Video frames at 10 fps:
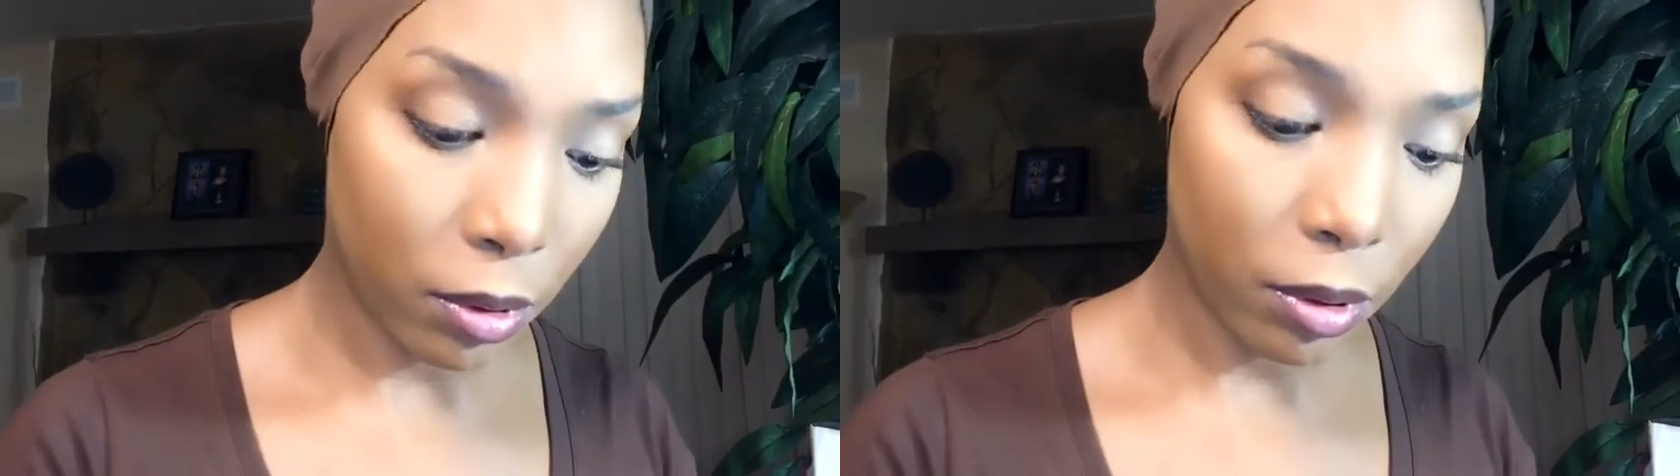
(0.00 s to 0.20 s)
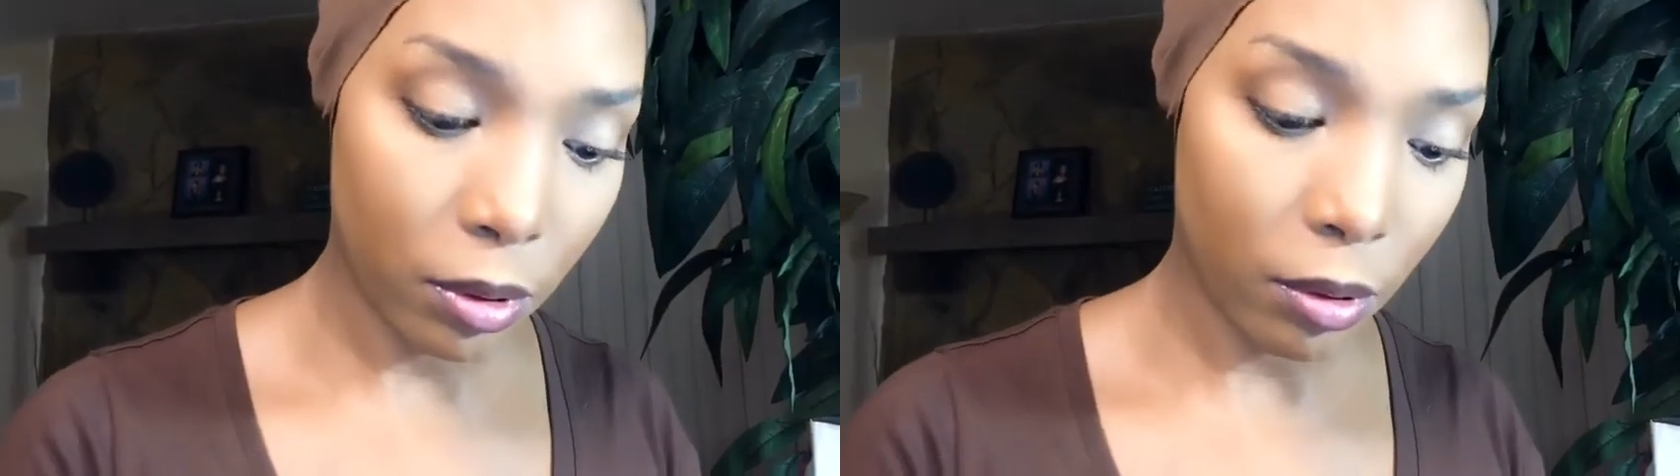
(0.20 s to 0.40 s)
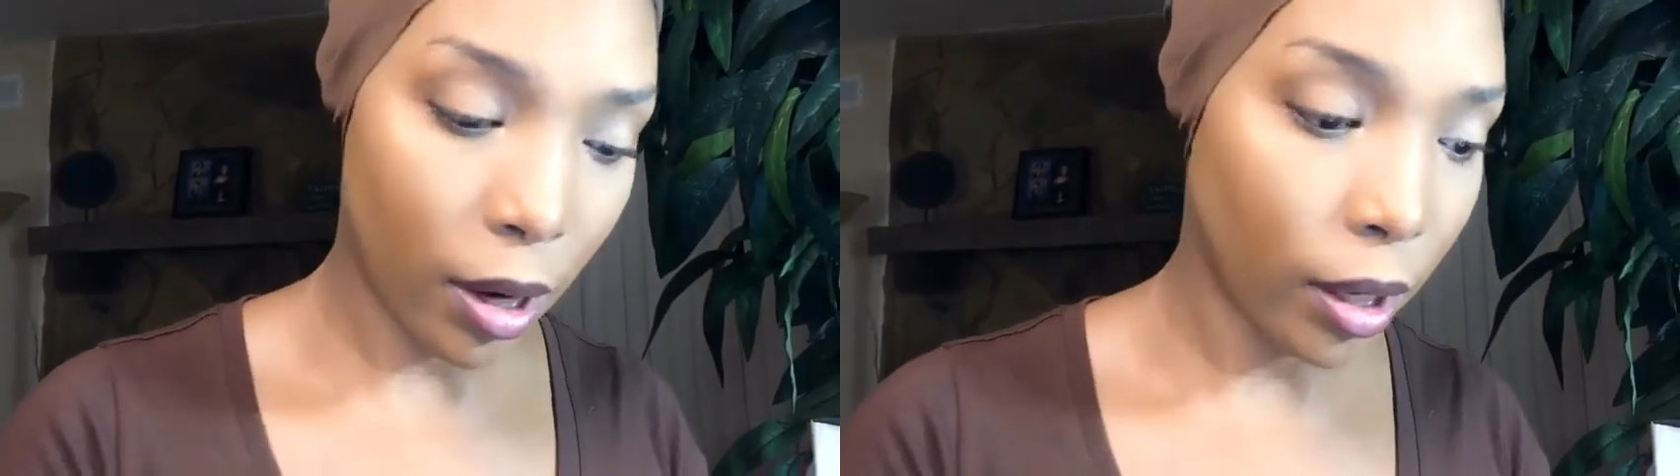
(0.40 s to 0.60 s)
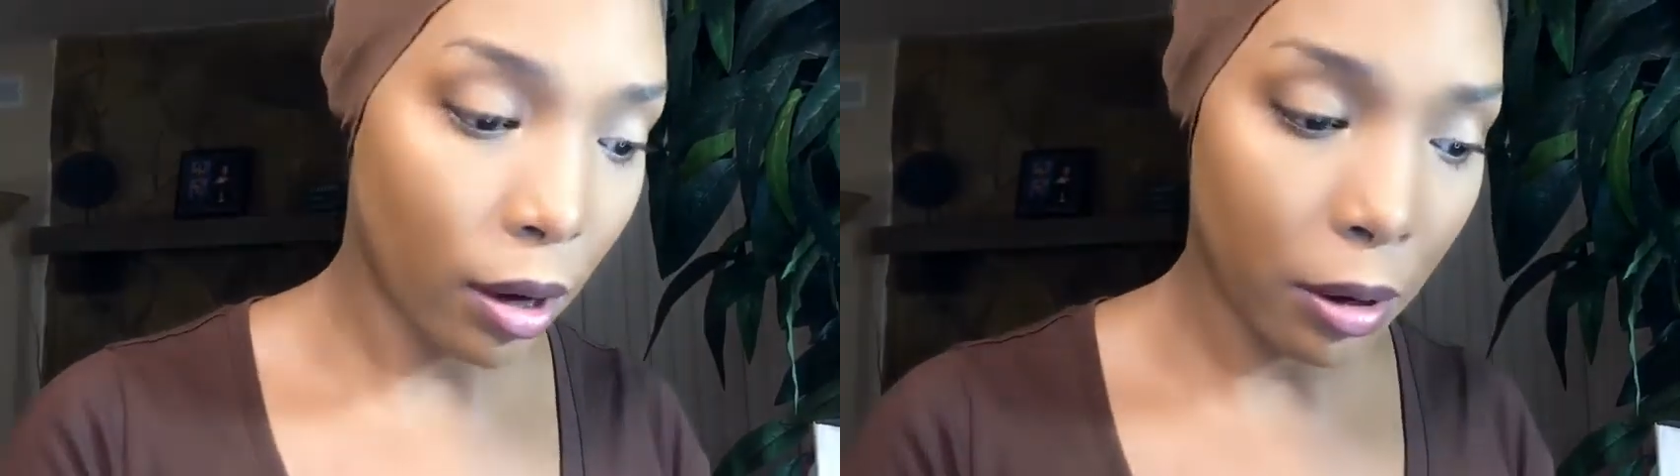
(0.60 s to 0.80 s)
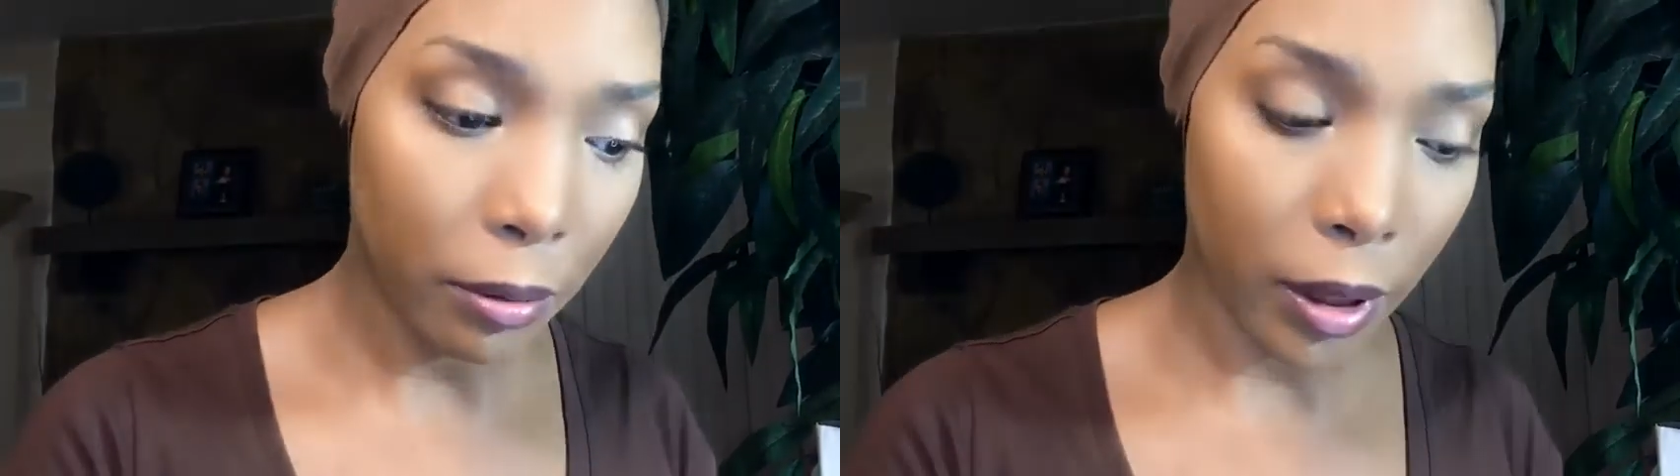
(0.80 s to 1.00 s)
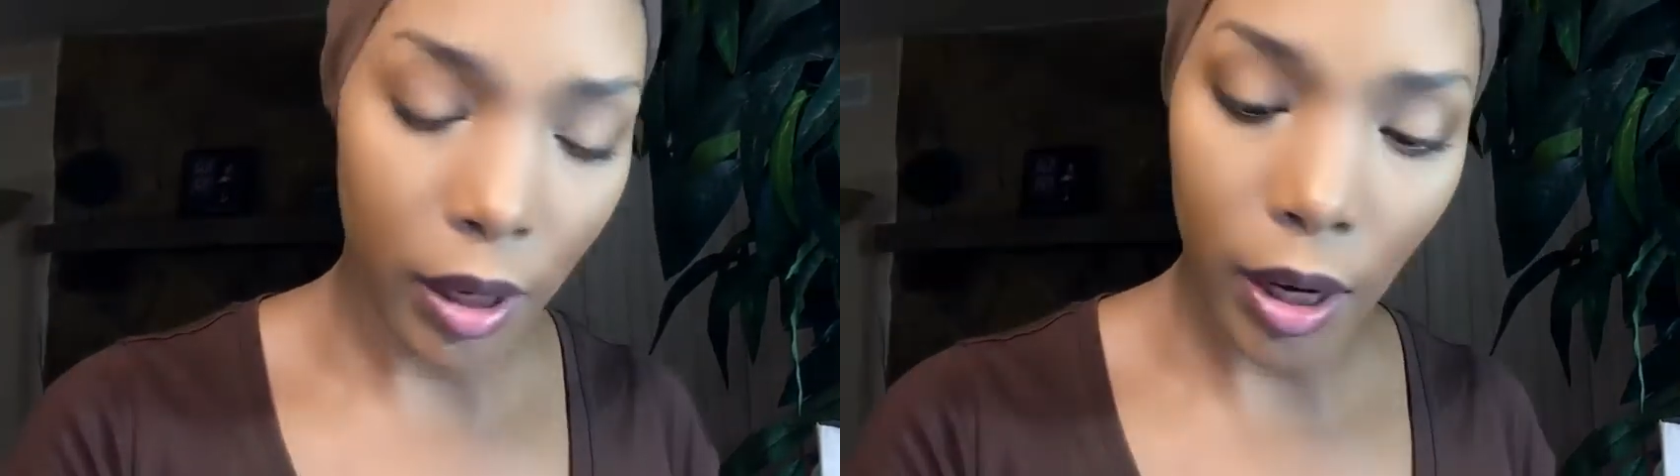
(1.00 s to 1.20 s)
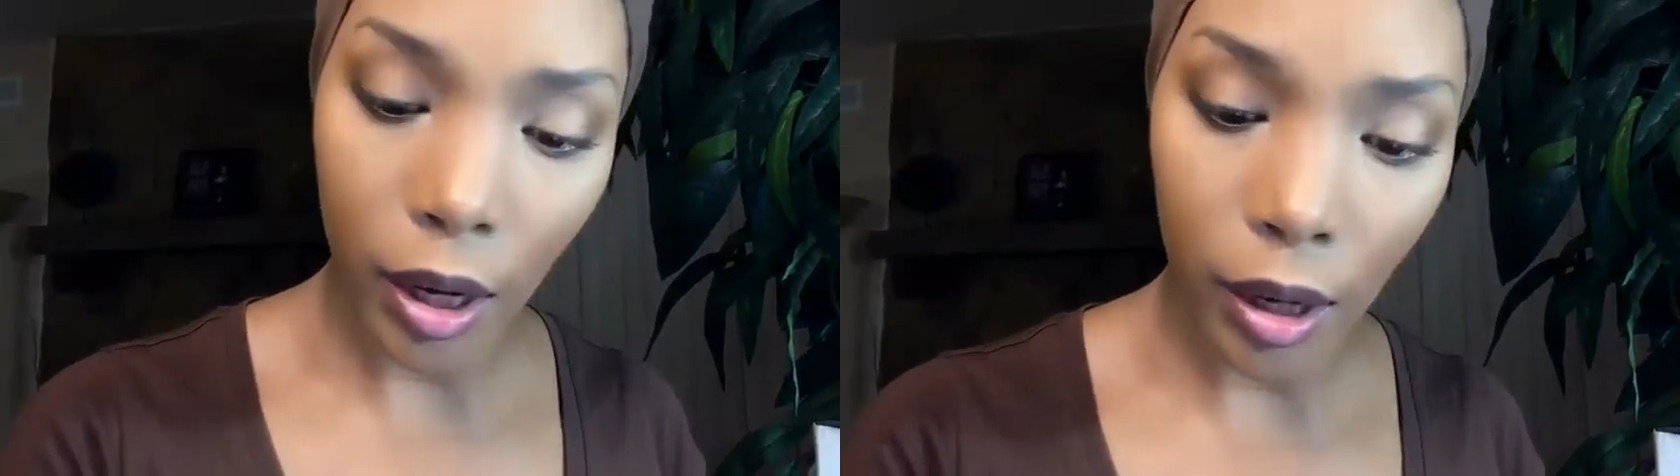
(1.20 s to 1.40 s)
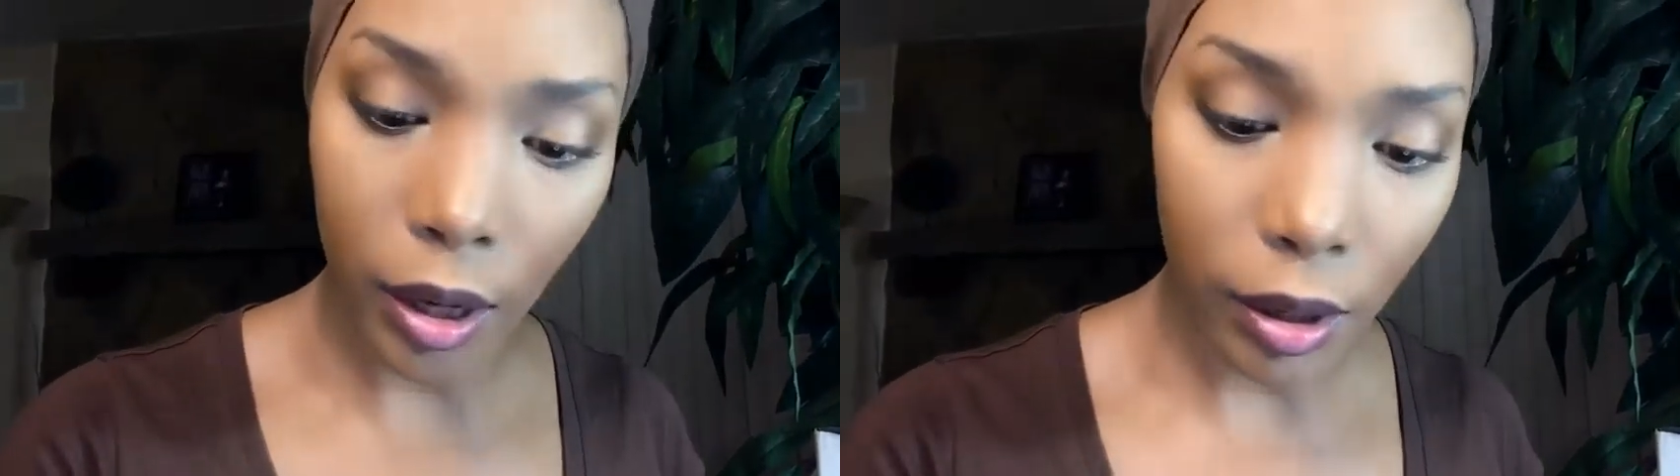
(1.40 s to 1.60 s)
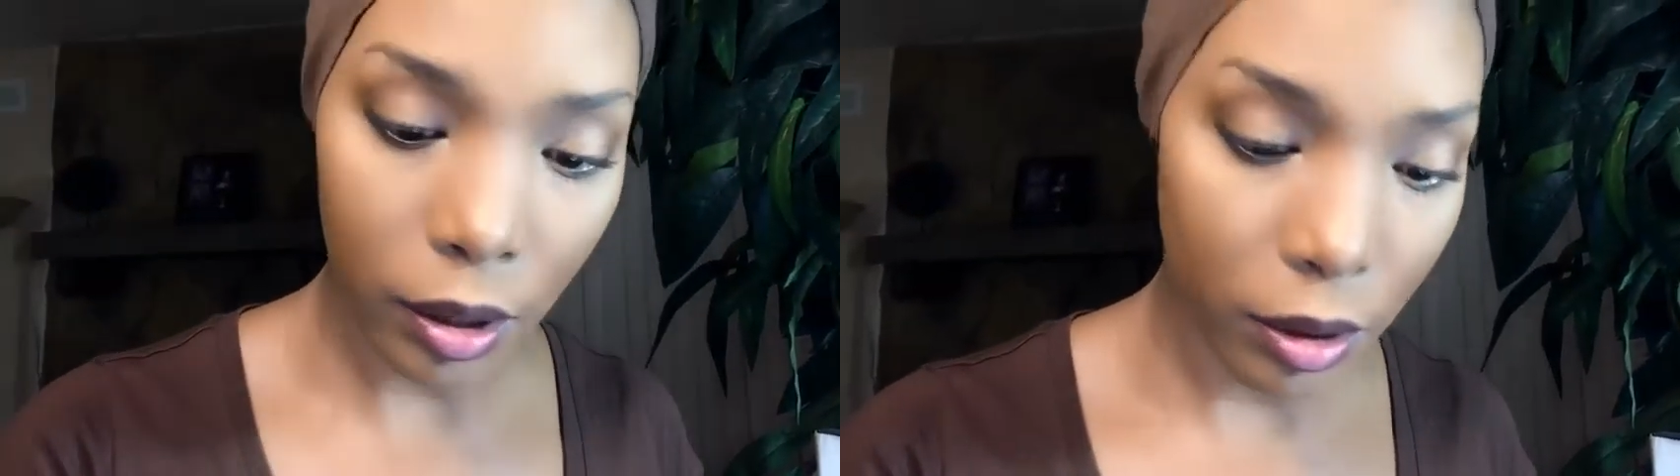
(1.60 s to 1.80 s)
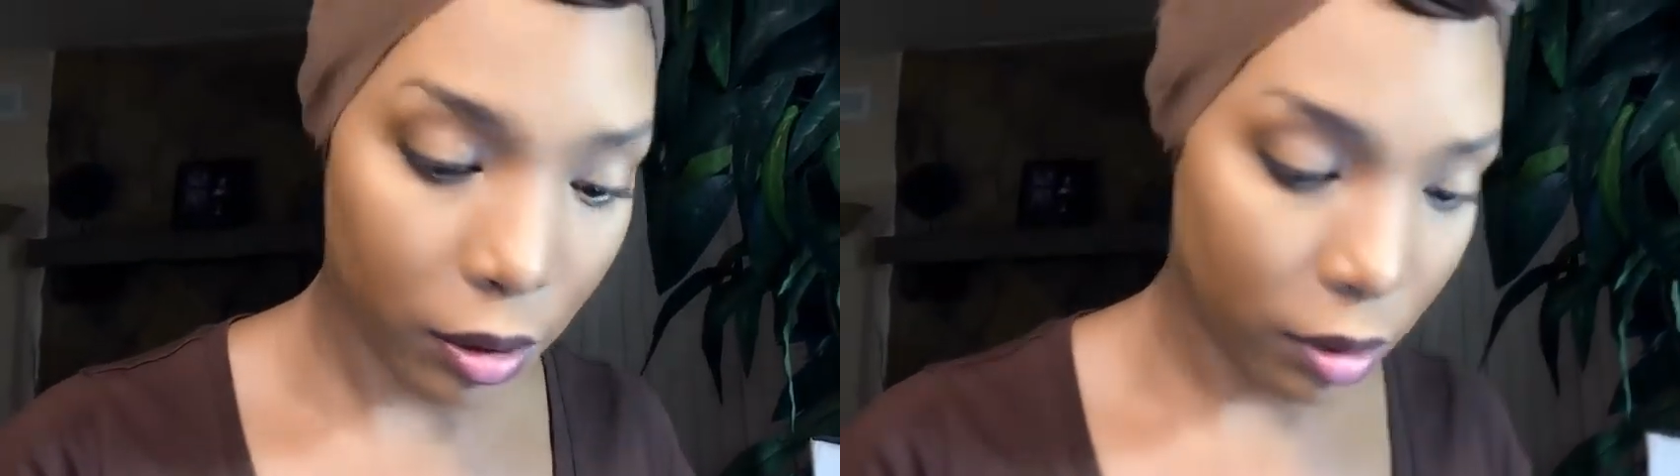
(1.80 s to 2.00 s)
so I already had it
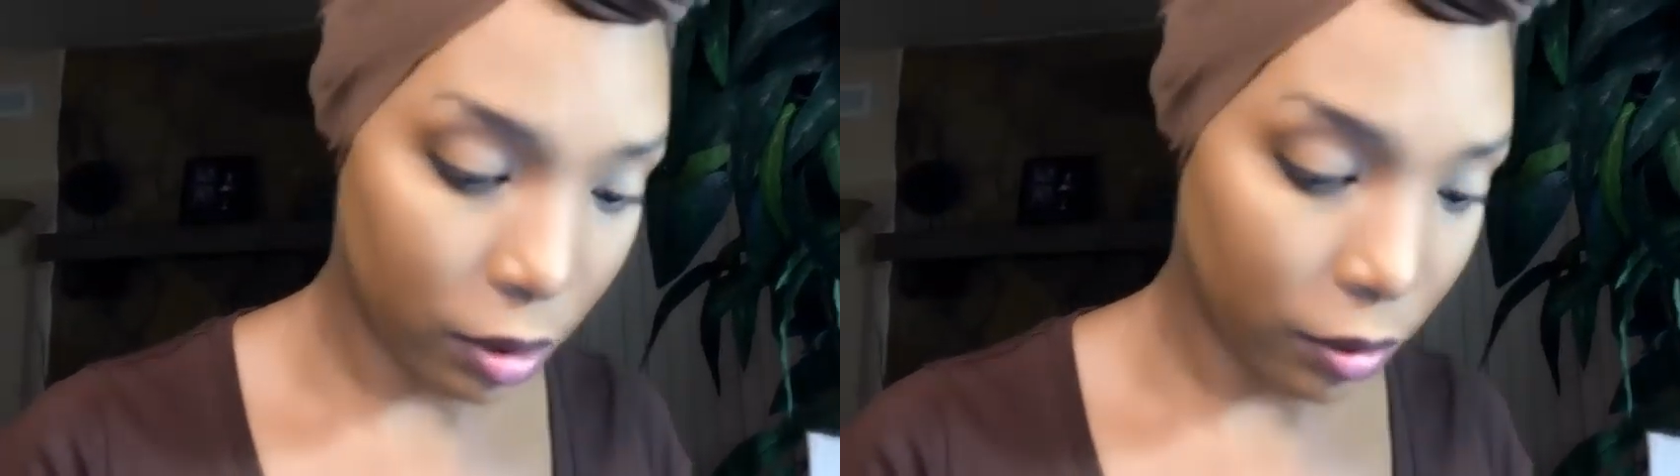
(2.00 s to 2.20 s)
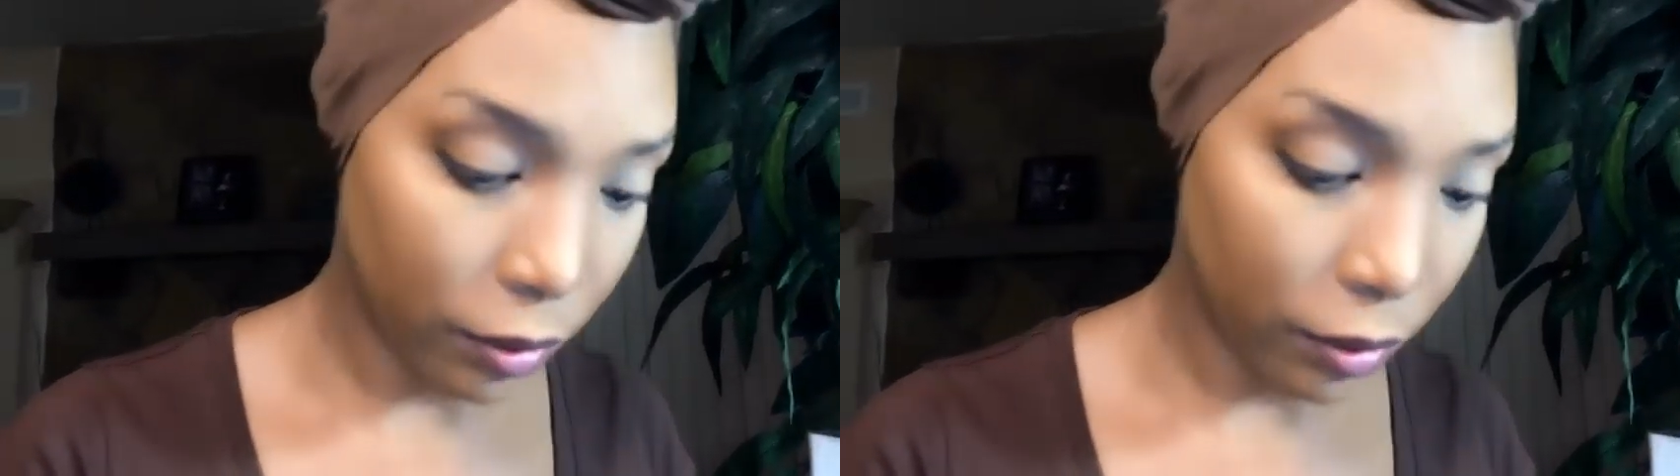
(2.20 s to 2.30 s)
under there.